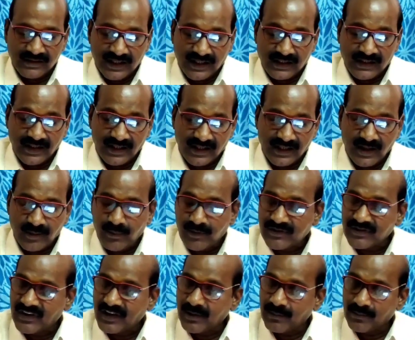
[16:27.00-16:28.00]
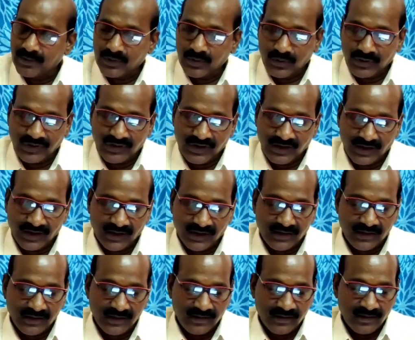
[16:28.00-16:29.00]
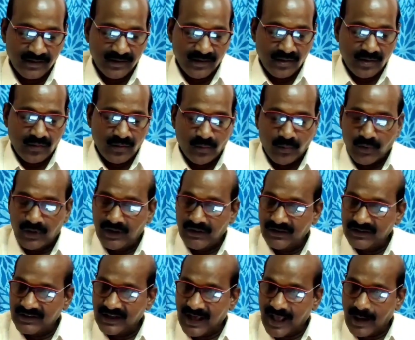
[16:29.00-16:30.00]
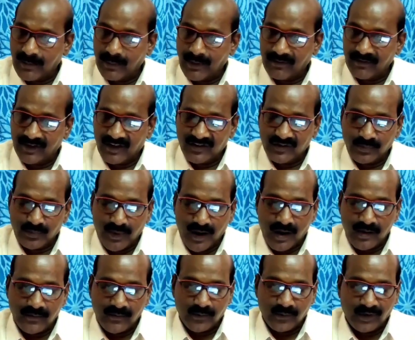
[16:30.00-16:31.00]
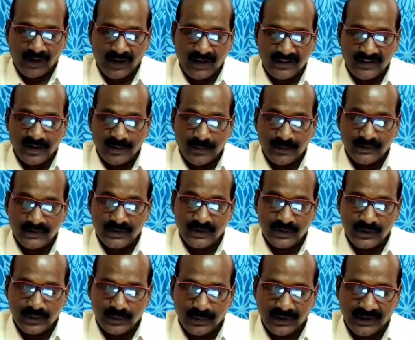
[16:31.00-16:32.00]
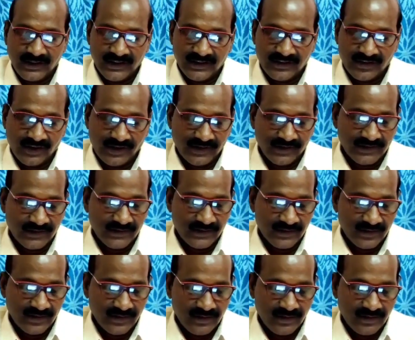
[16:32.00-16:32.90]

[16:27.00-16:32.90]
that enables him to kick. Only with the help of that small foot, he is able to do many things.